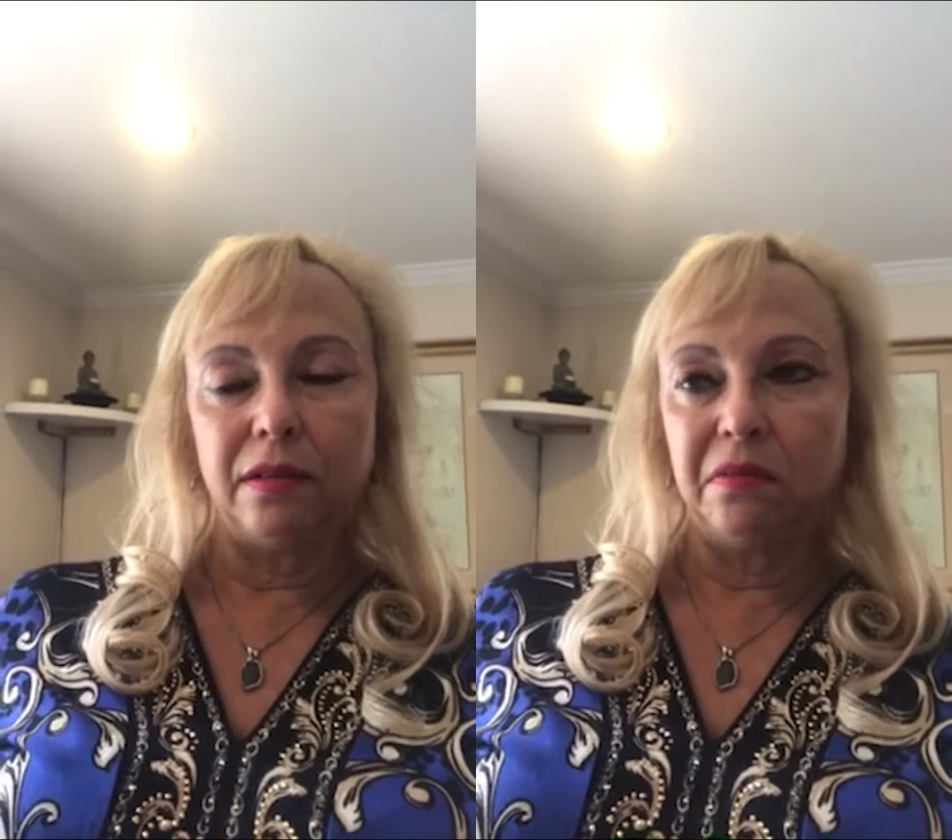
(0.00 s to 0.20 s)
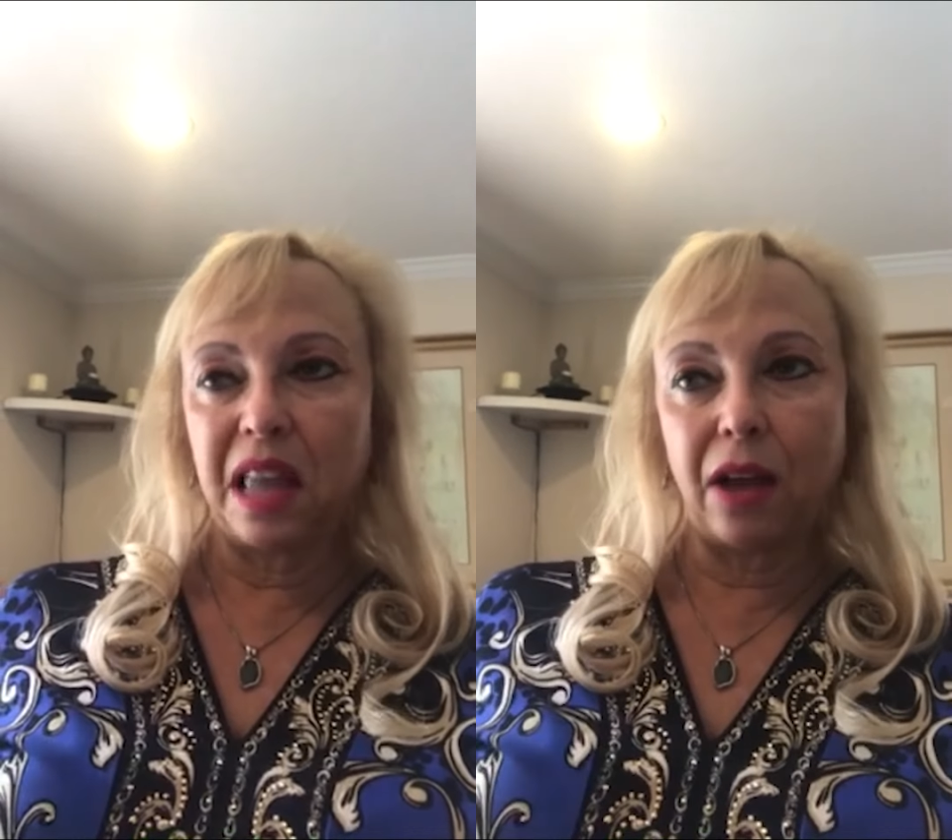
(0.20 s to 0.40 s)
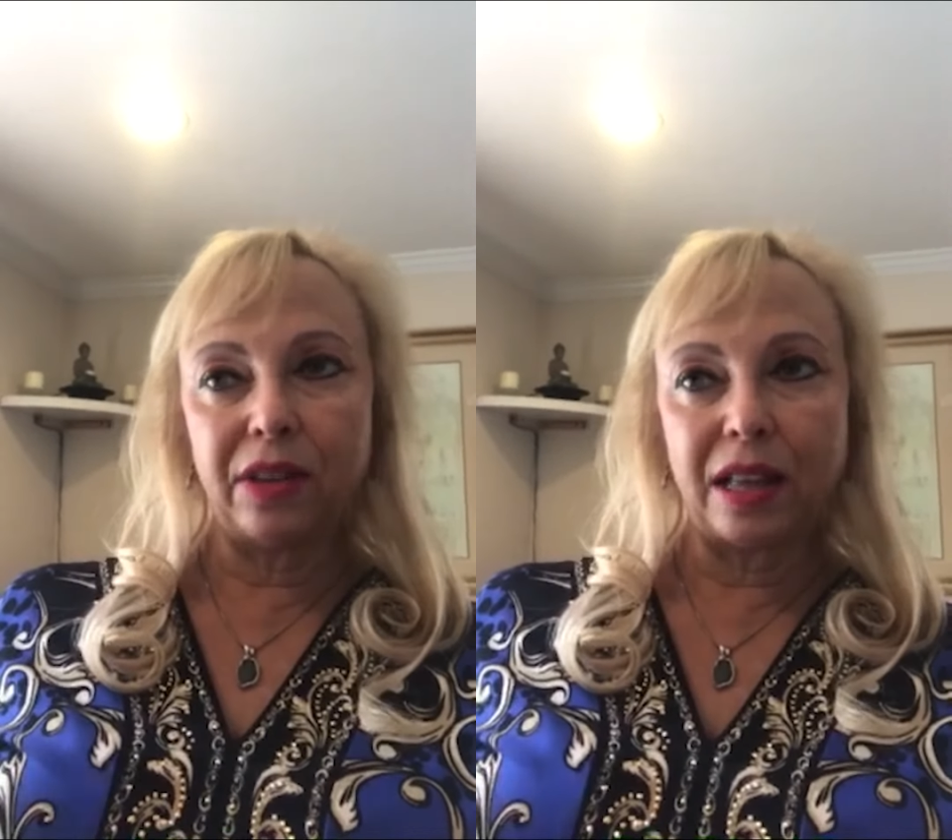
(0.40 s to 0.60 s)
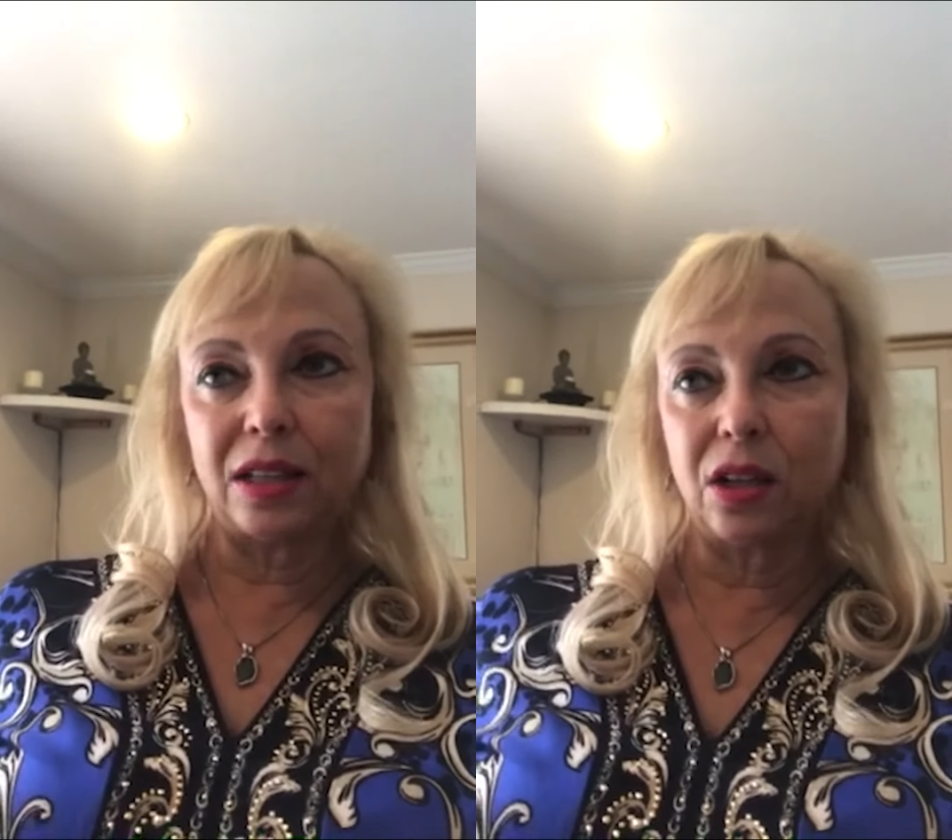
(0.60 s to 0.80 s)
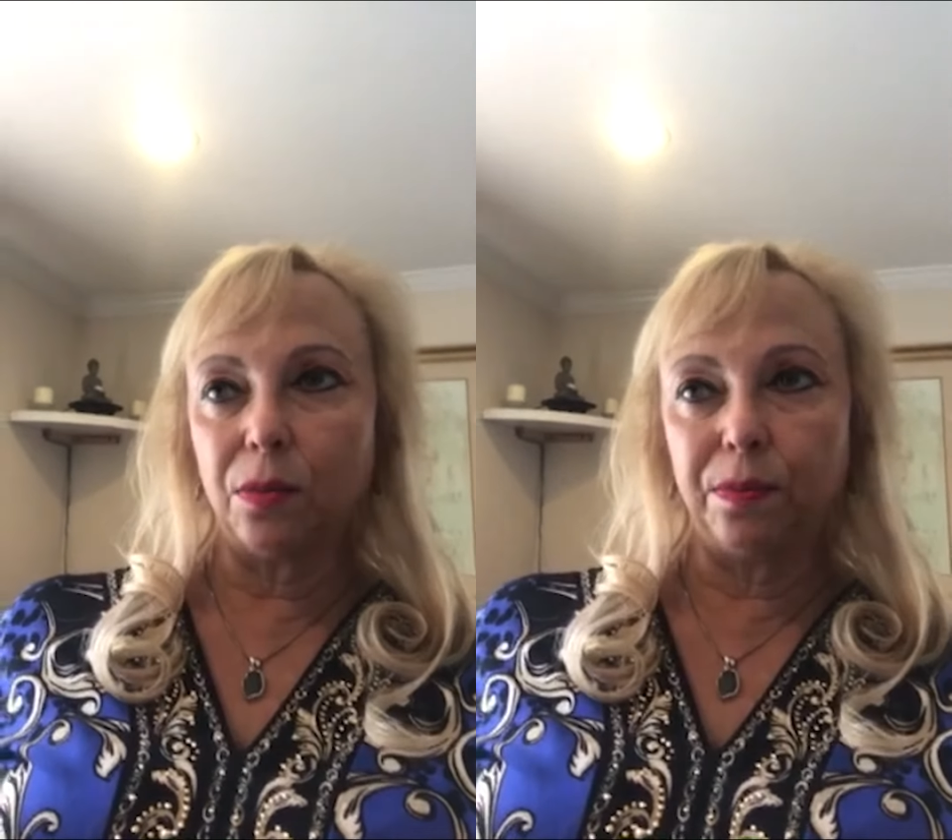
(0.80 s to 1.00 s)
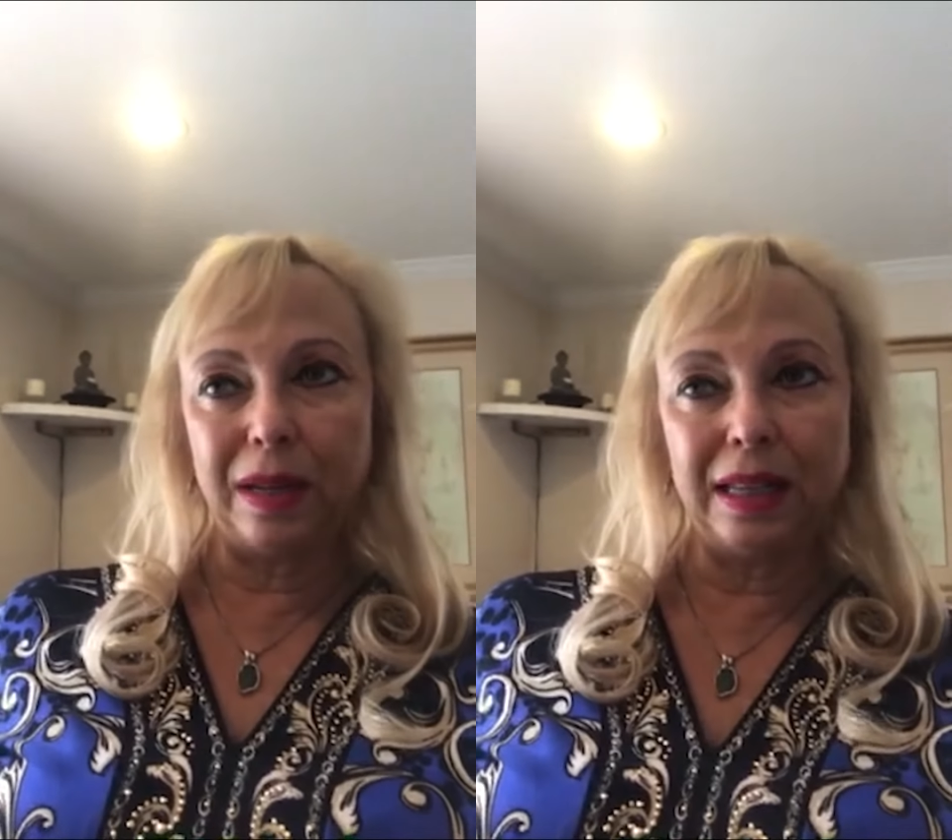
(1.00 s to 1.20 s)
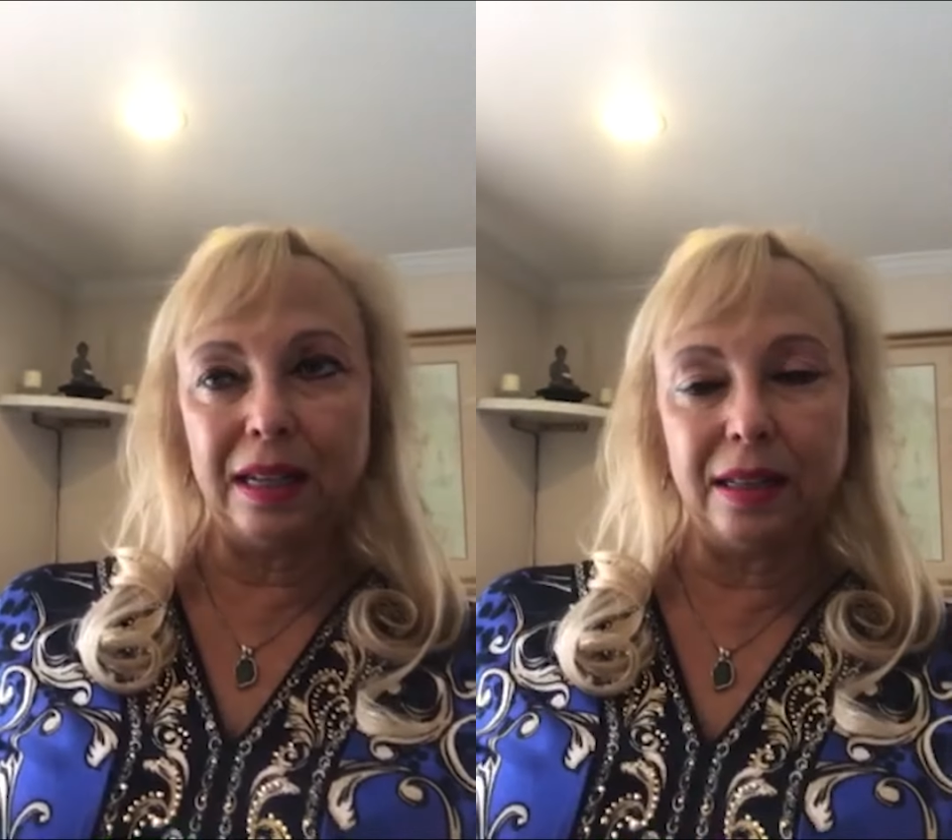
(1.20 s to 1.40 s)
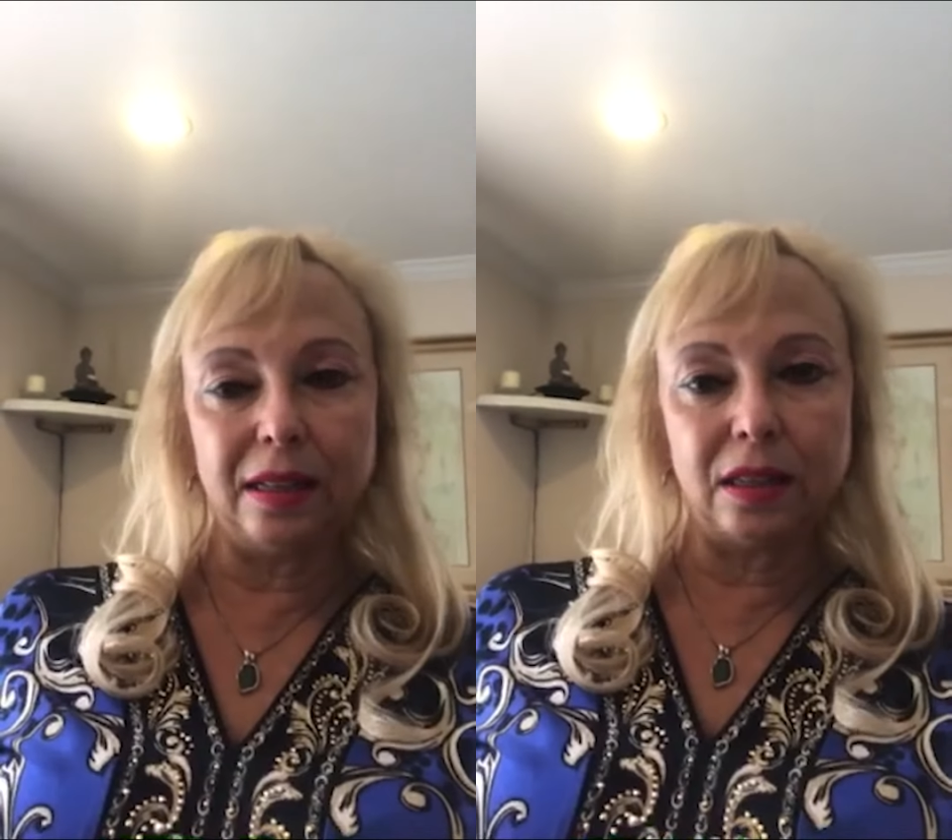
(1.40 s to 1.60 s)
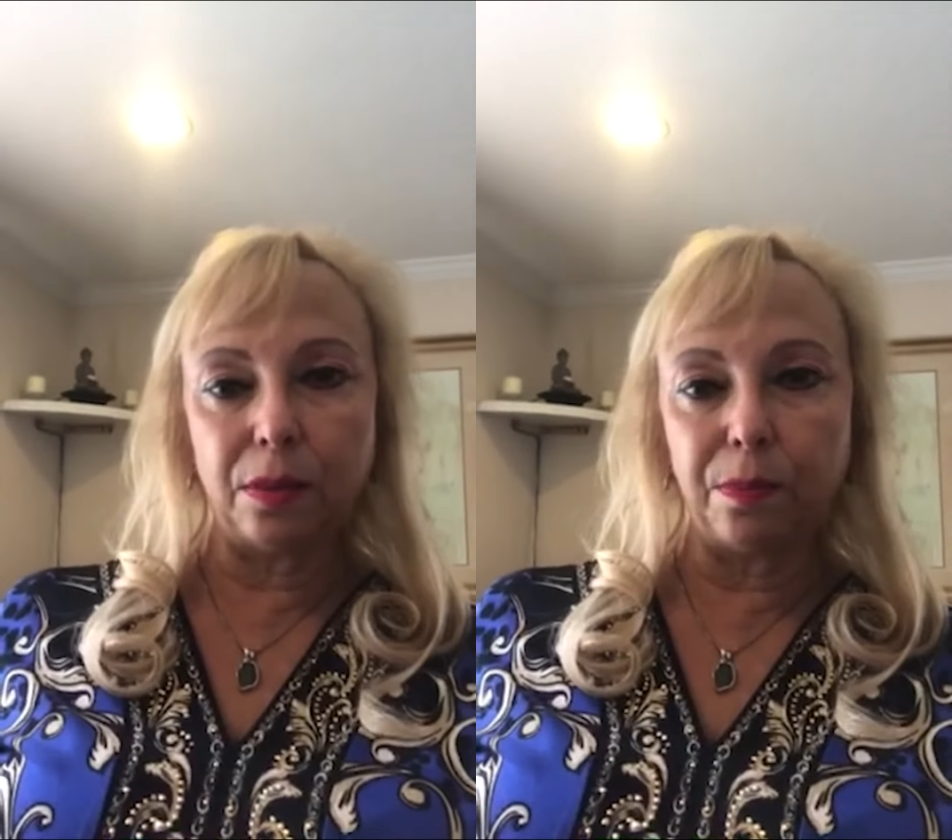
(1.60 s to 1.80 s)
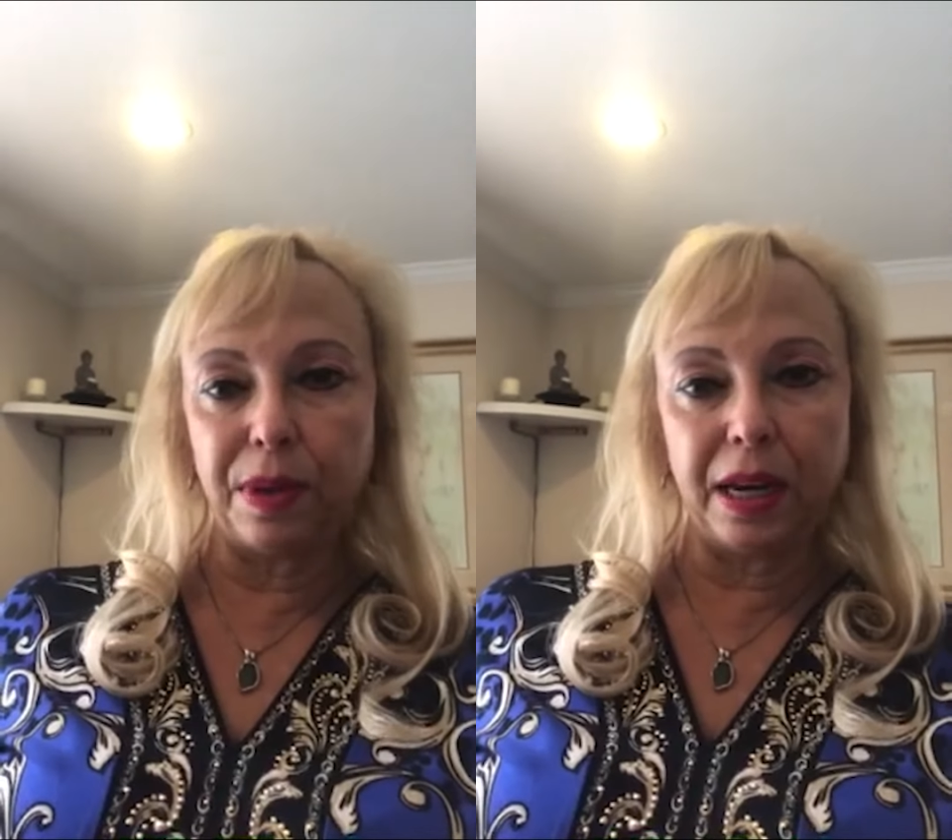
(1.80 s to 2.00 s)
now that's completely
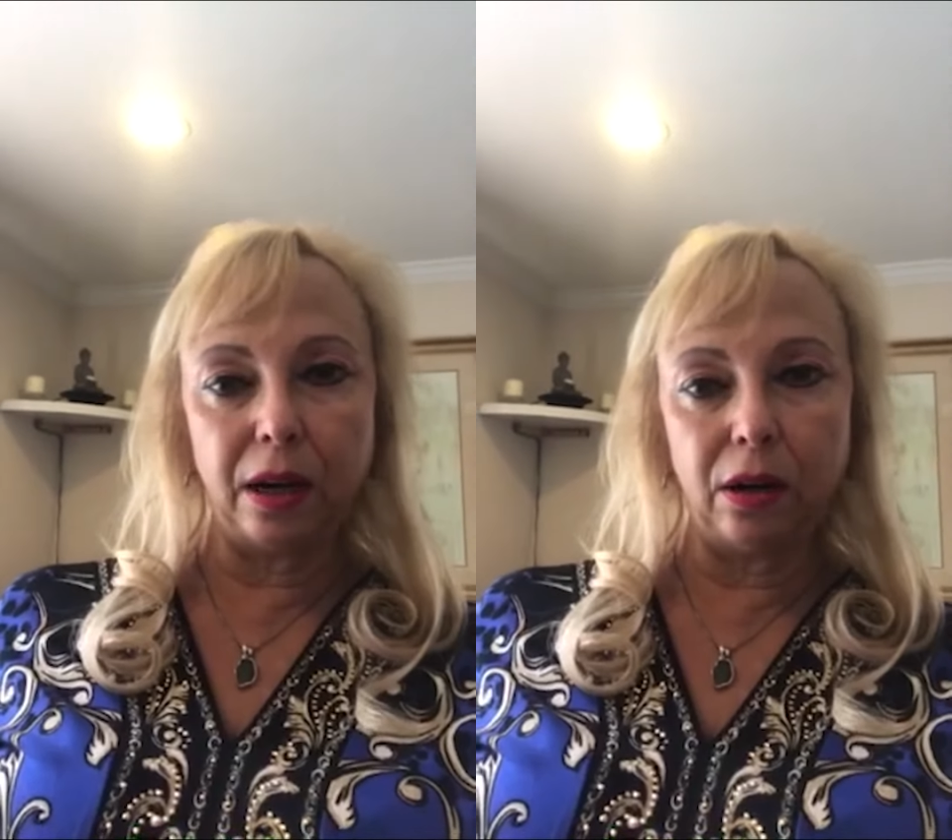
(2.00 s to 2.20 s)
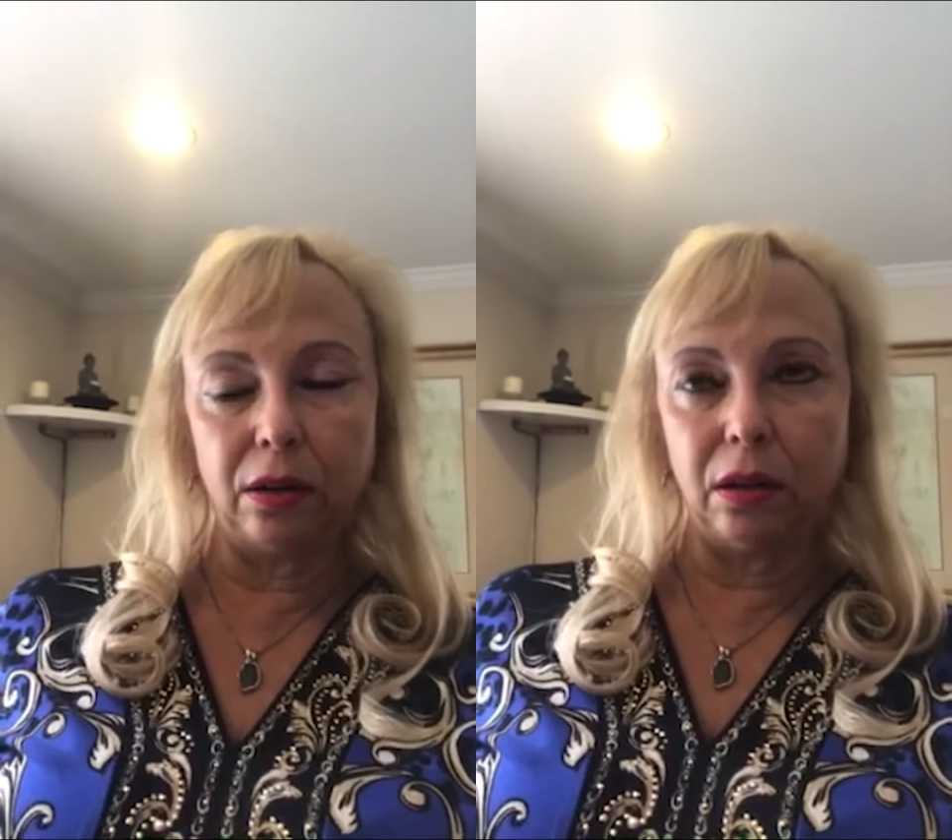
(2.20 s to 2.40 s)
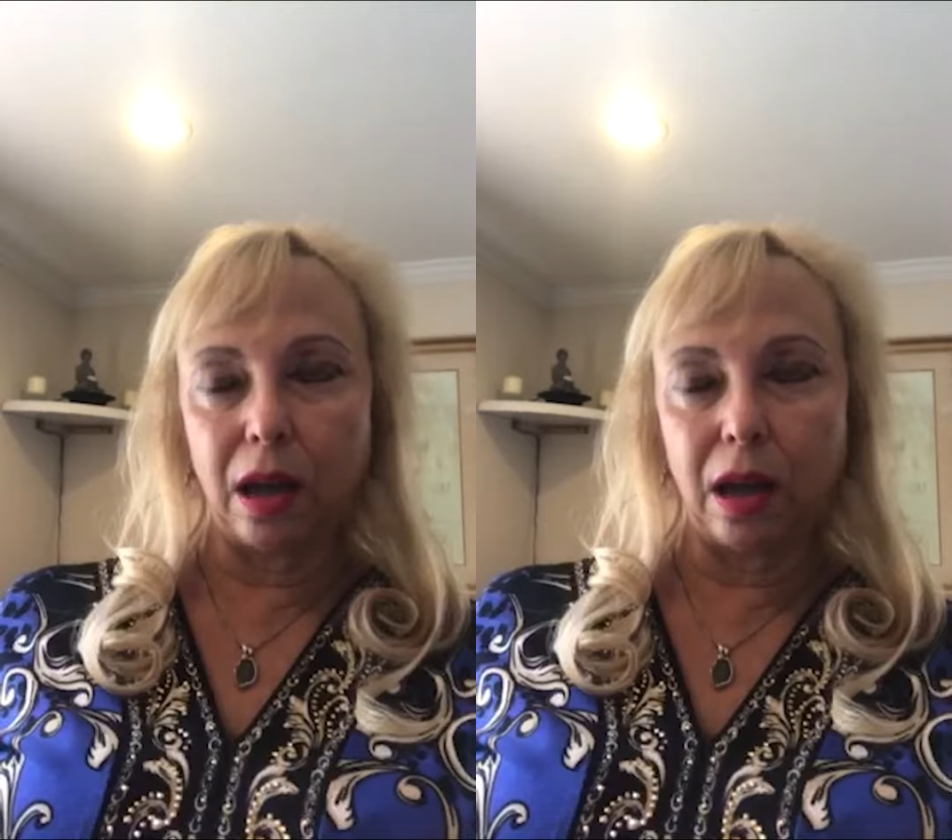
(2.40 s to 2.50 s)
disappeared.